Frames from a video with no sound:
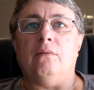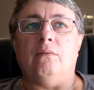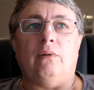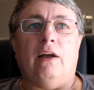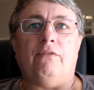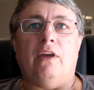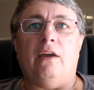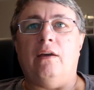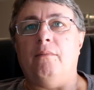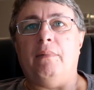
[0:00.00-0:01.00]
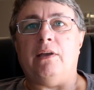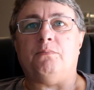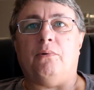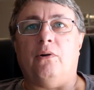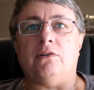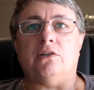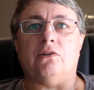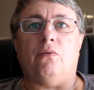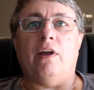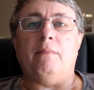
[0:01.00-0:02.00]
will have their best prices
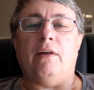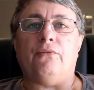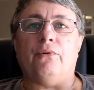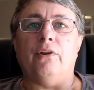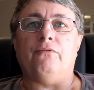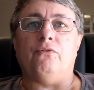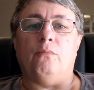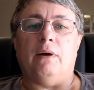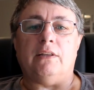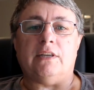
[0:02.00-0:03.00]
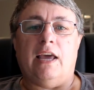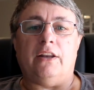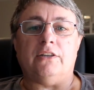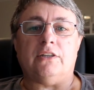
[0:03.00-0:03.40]
around about 3 to 4 months out.